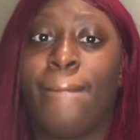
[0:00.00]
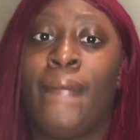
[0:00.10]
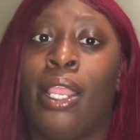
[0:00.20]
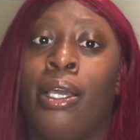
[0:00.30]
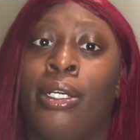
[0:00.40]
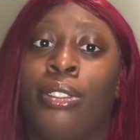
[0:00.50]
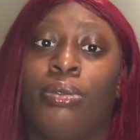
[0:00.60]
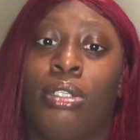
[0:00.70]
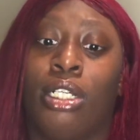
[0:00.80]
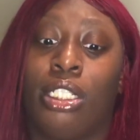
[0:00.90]
You know,
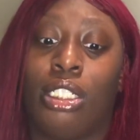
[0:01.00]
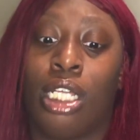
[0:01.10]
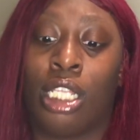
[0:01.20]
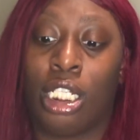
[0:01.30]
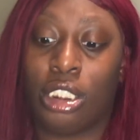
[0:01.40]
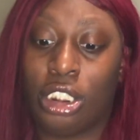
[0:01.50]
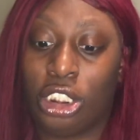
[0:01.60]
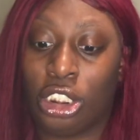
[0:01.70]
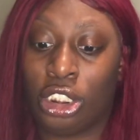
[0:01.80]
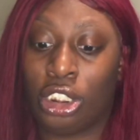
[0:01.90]
a lot of
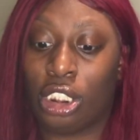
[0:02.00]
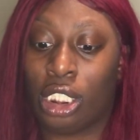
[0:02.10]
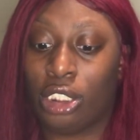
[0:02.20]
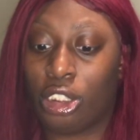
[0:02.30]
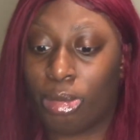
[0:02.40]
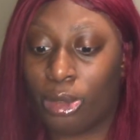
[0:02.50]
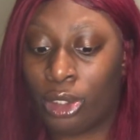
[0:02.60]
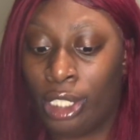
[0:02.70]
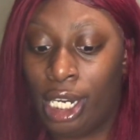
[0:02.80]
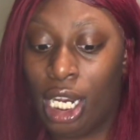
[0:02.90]
teachers, a lot of
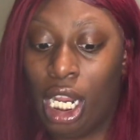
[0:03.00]
support.